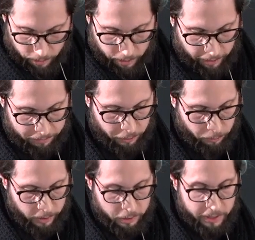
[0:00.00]

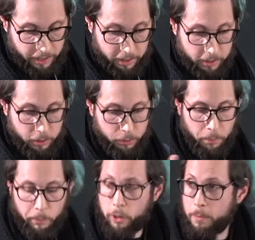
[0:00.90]
Afterwards, thanks to the
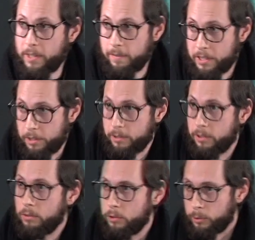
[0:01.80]
mock observations,
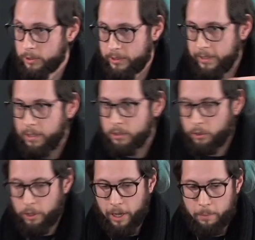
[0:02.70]
so still the
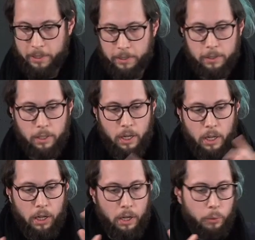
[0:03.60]
cold dark matter,
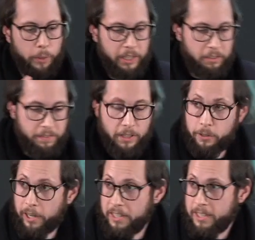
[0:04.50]
we infer the
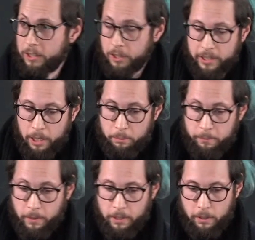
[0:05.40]
reionization time
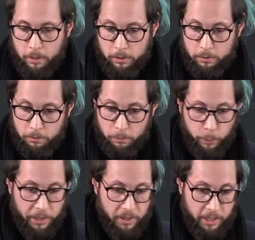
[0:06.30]

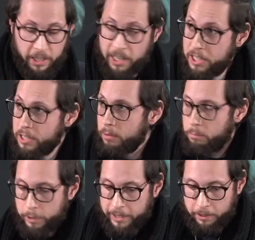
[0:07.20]
with each
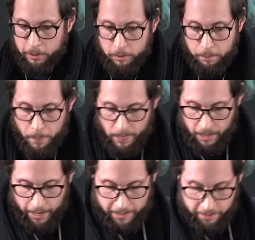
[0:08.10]
predictor,
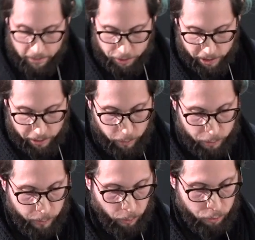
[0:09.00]
and eventually
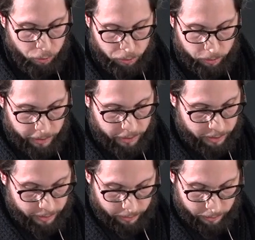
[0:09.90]
what we want to do is
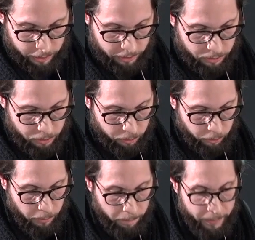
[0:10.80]
just to
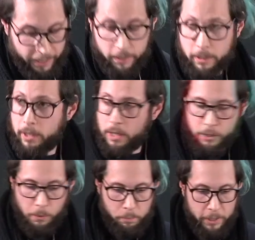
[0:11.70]
compare
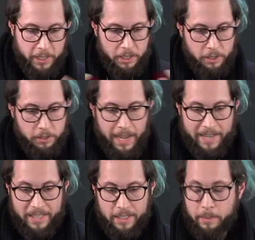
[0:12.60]
the prediction and
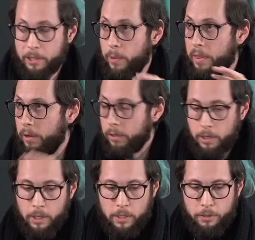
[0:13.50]
estimate whether
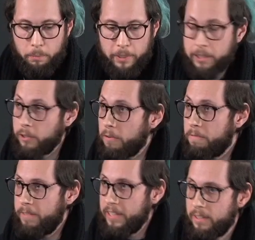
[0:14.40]
the predictor
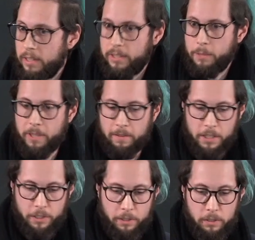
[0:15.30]
fits the
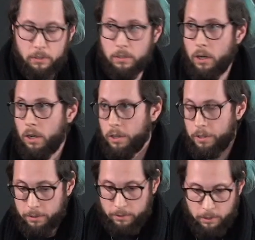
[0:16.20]
observation or not.